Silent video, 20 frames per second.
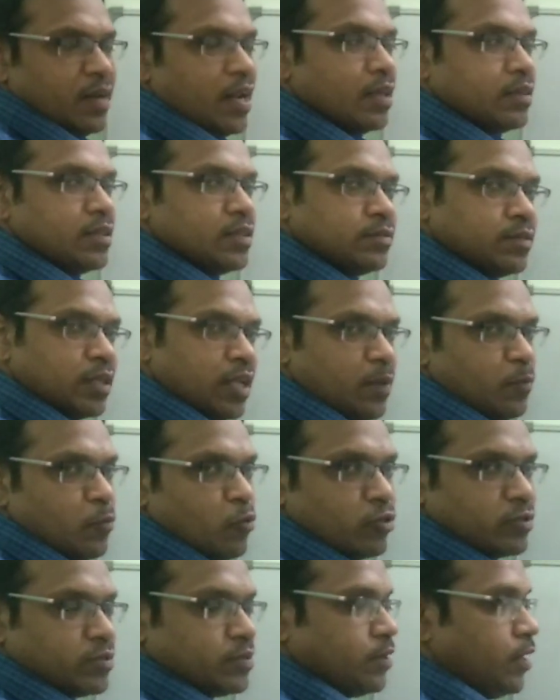Like these three
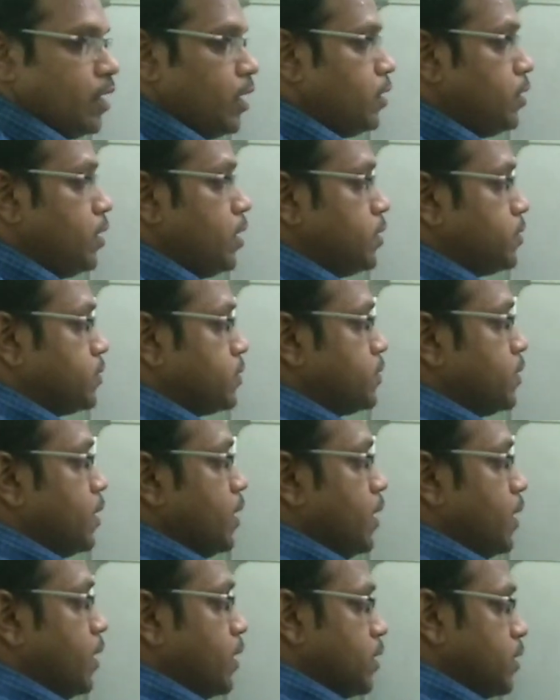modes. In
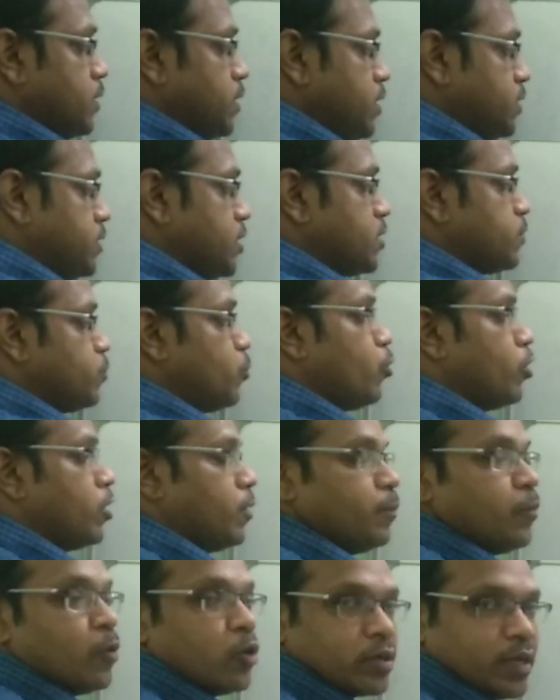this is
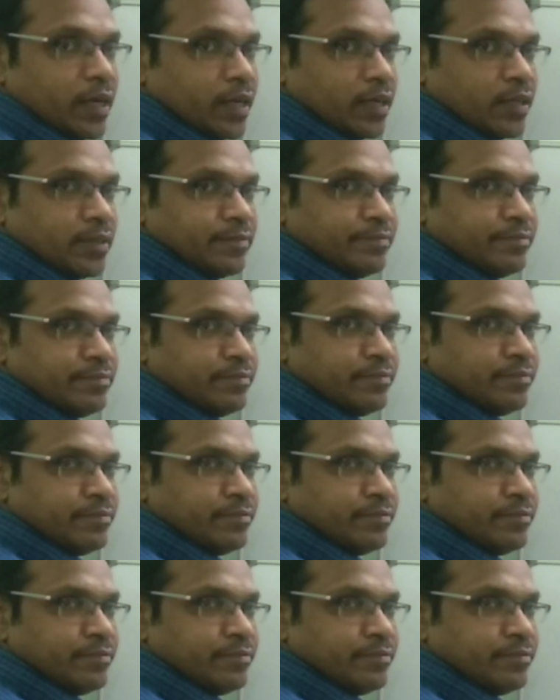more important.